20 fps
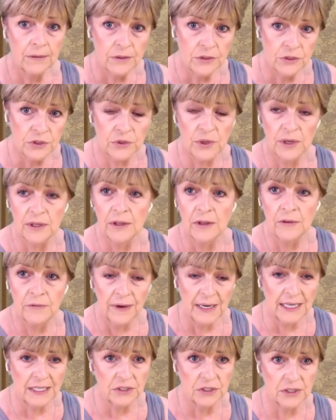The strength of
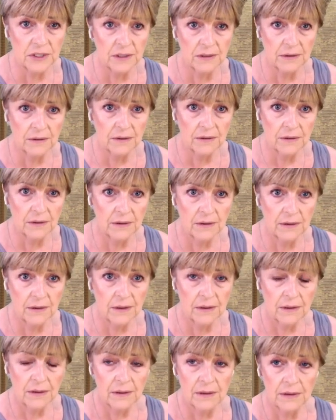action.
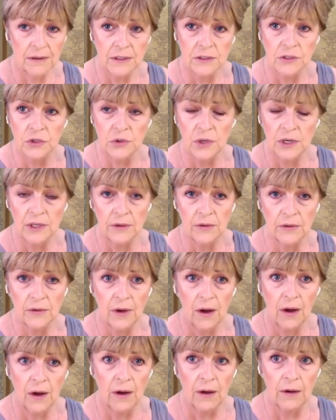The strength
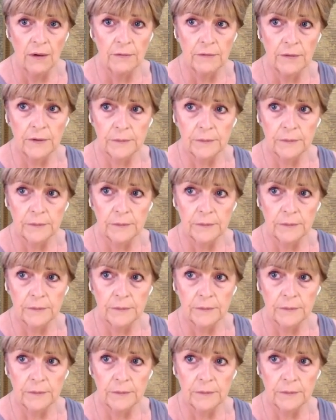of